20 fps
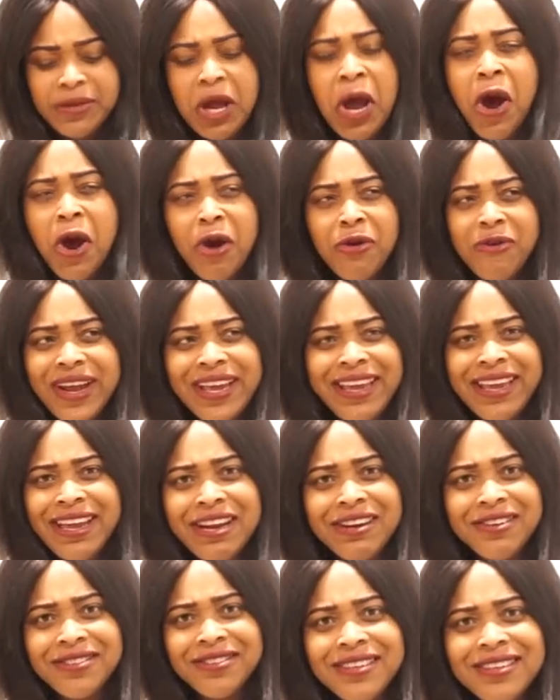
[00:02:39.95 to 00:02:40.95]
All right
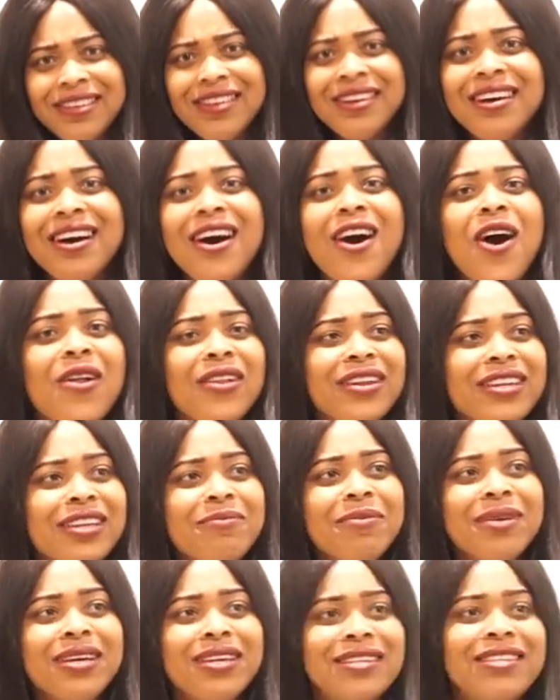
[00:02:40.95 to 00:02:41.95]
here, all in
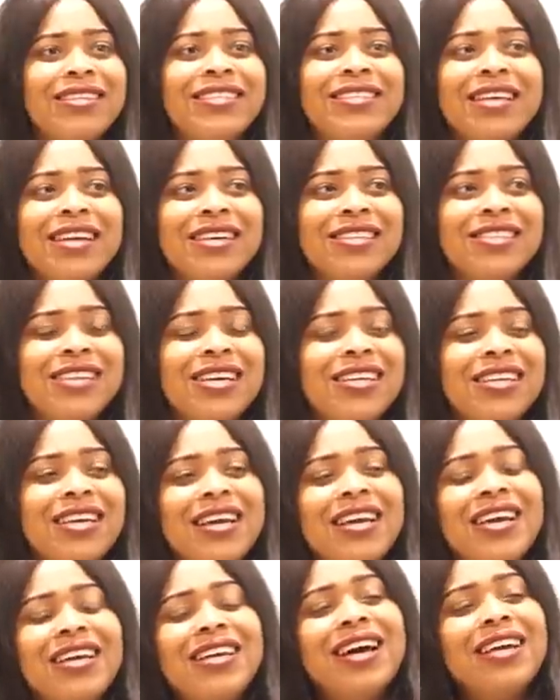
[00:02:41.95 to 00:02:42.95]
the midsection,
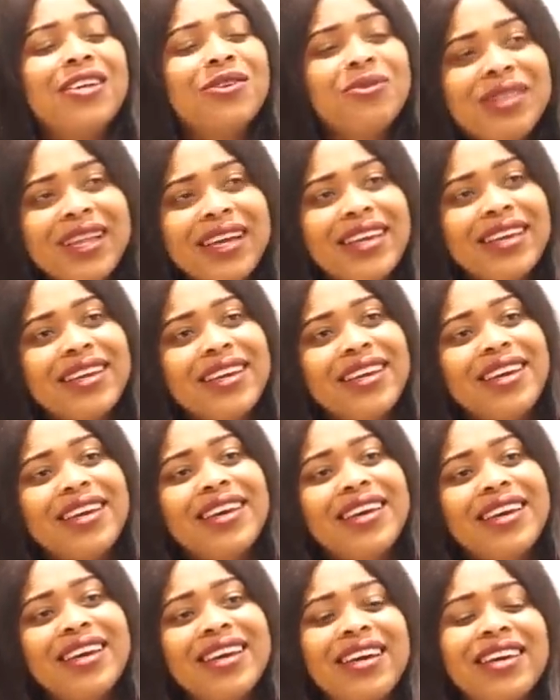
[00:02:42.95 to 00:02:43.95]
and I don't like
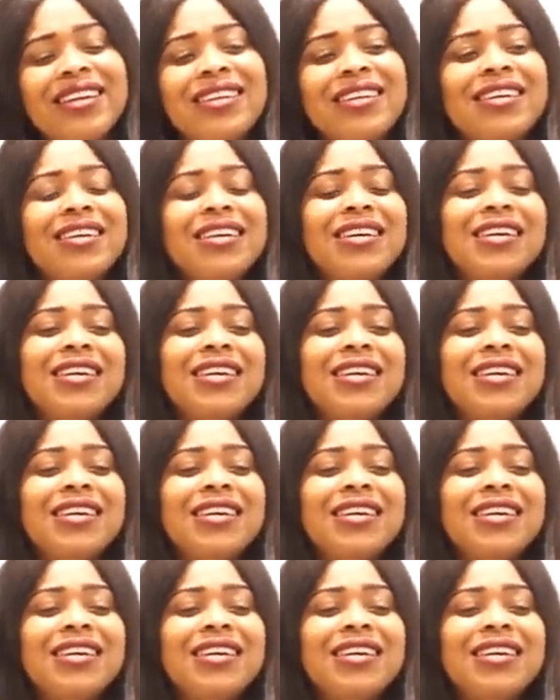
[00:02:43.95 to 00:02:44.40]
it, and